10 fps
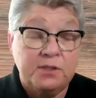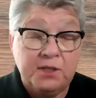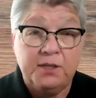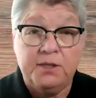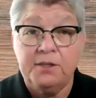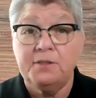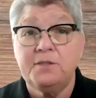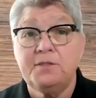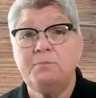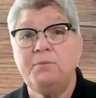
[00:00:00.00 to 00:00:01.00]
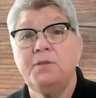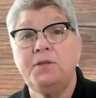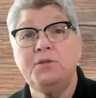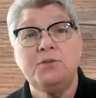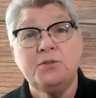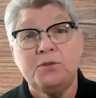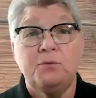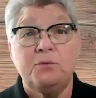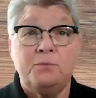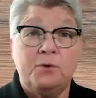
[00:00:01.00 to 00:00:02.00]
in taking the simulation
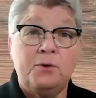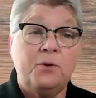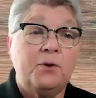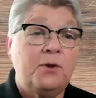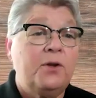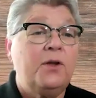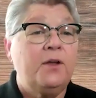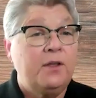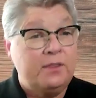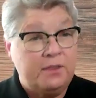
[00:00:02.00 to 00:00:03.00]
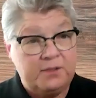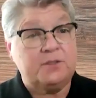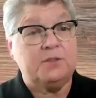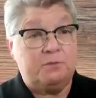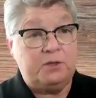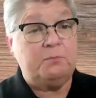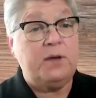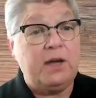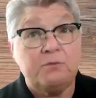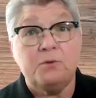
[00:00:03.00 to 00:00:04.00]
so far, this is
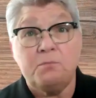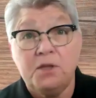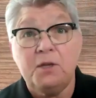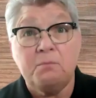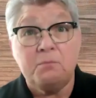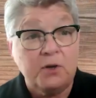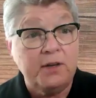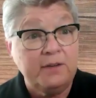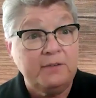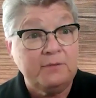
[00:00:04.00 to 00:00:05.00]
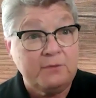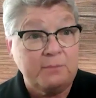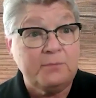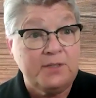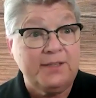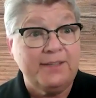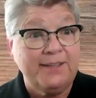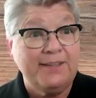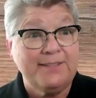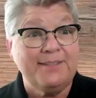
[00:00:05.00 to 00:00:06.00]
feedback from them, right? From
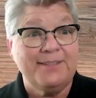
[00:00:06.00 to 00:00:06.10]
CNAs. This is